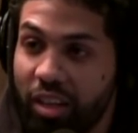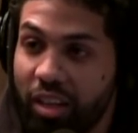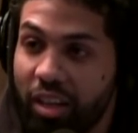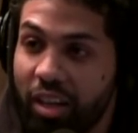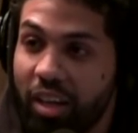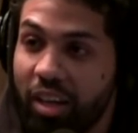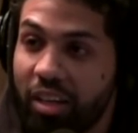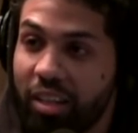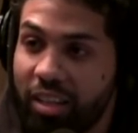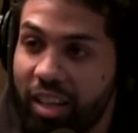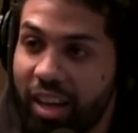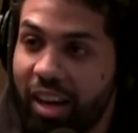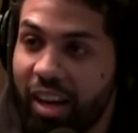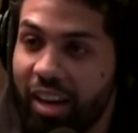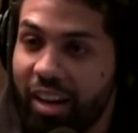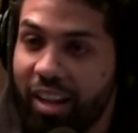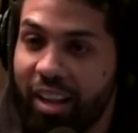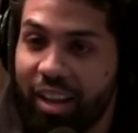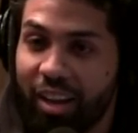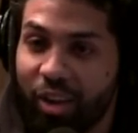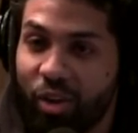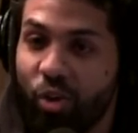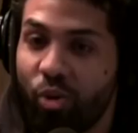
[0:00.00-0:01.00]
They
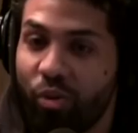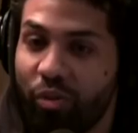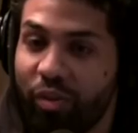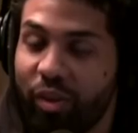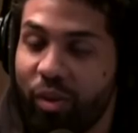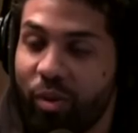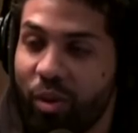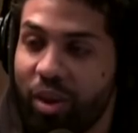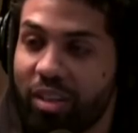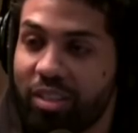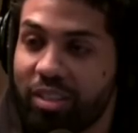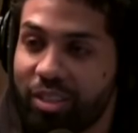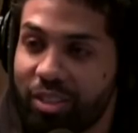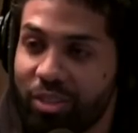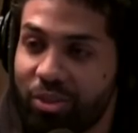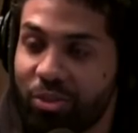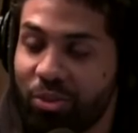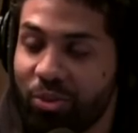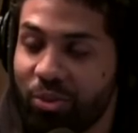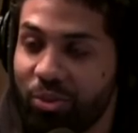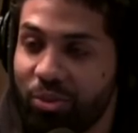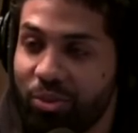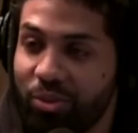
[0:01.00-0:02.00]
got a lot of goofy
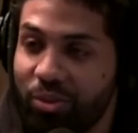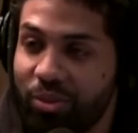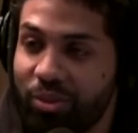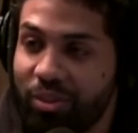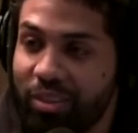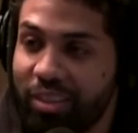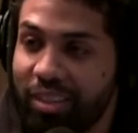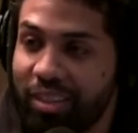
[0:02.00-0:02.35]
questions, too.